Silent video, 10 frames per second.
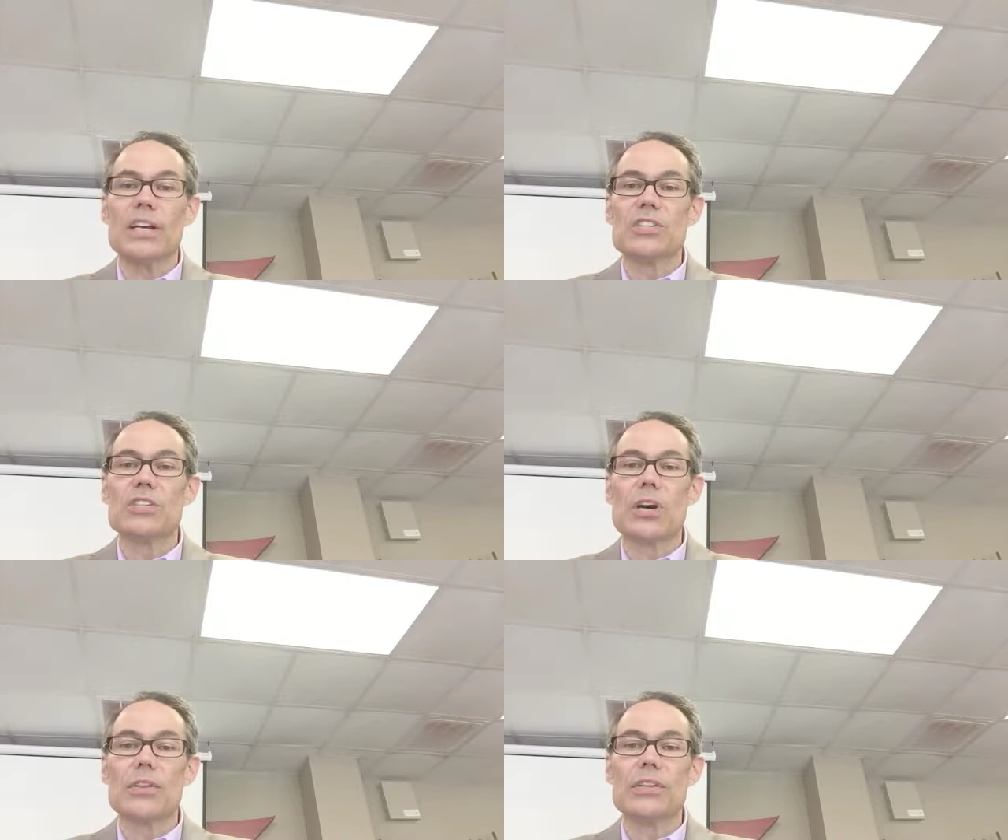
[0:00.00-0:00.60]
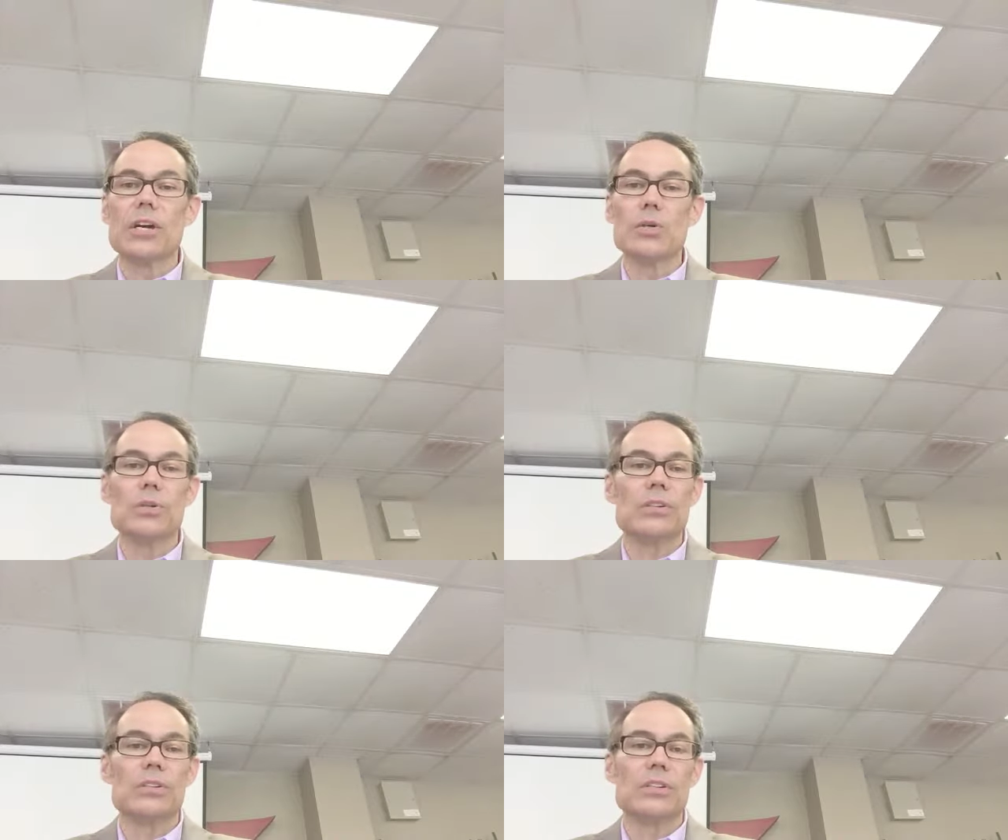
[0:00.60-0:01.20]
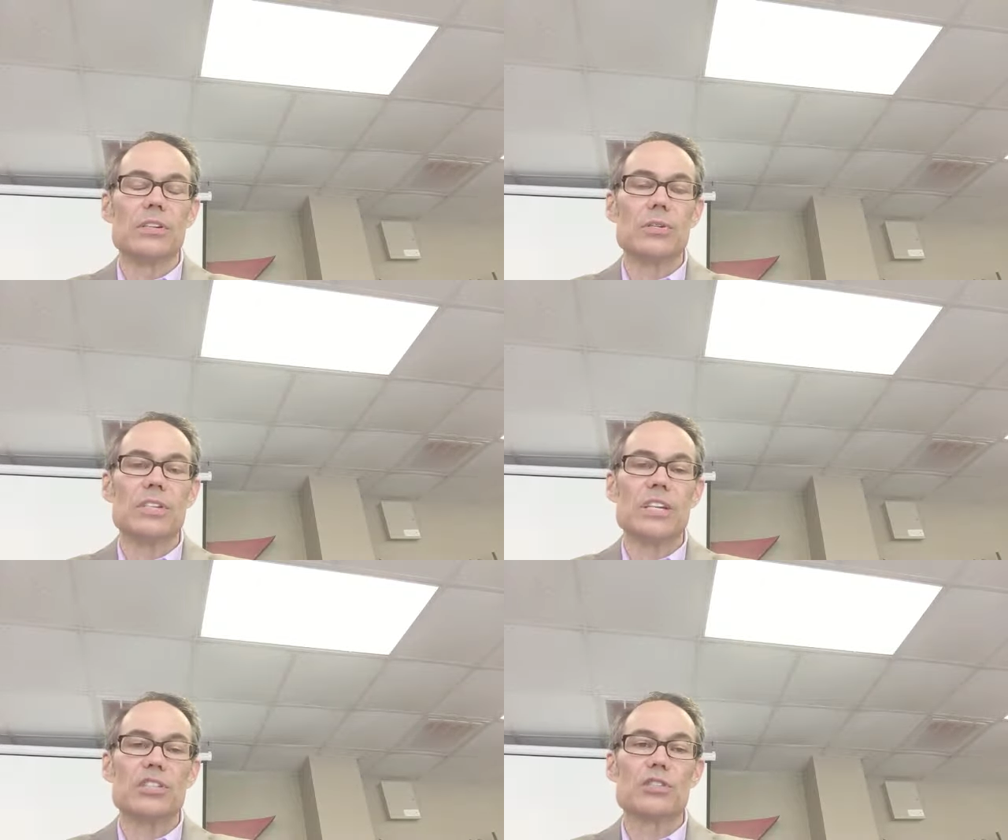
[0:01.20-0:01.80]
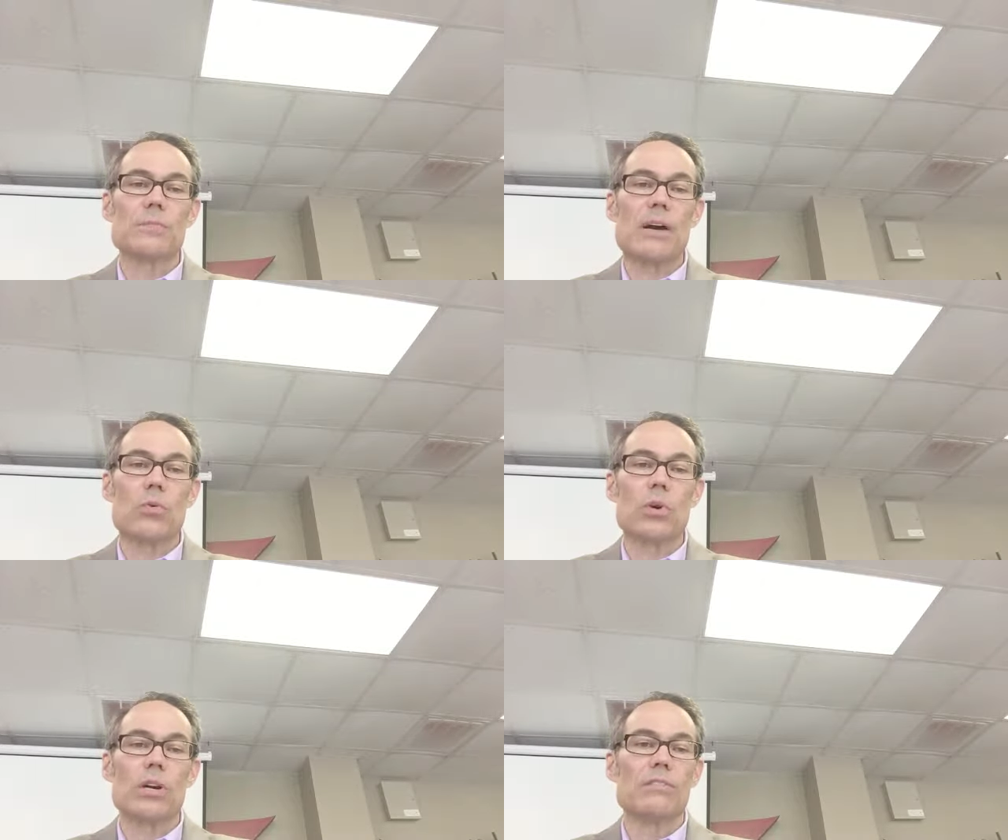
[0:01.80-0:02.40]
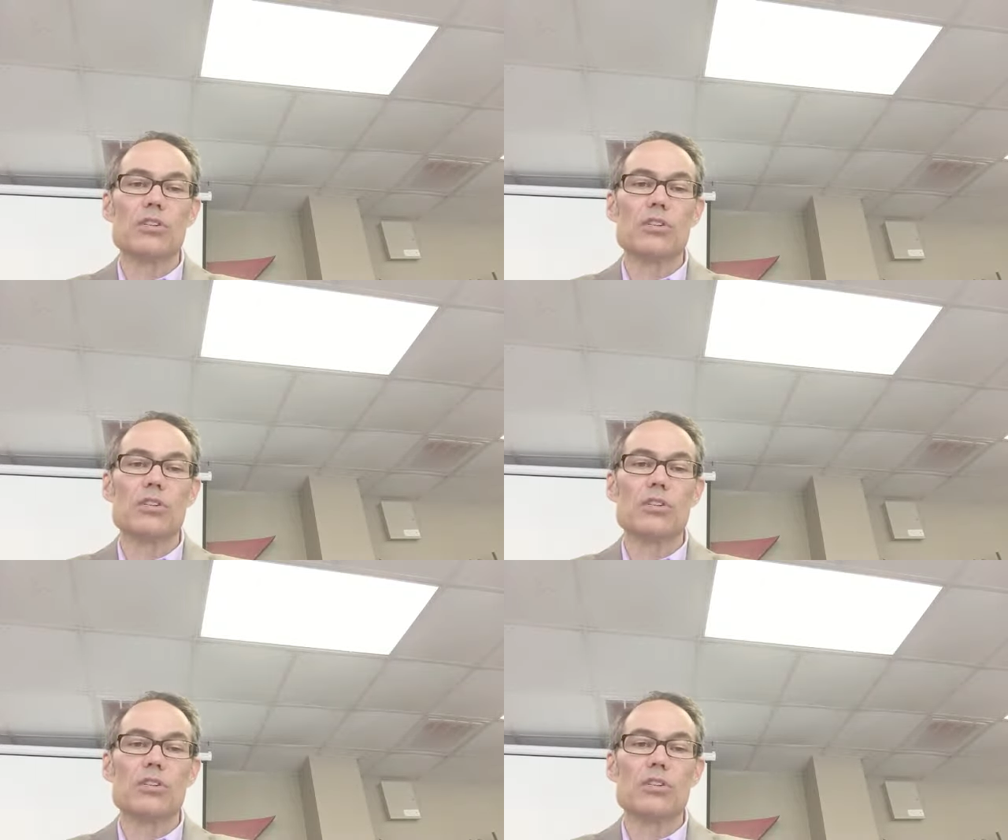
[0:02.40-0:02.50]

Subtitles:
See all the notations about worry.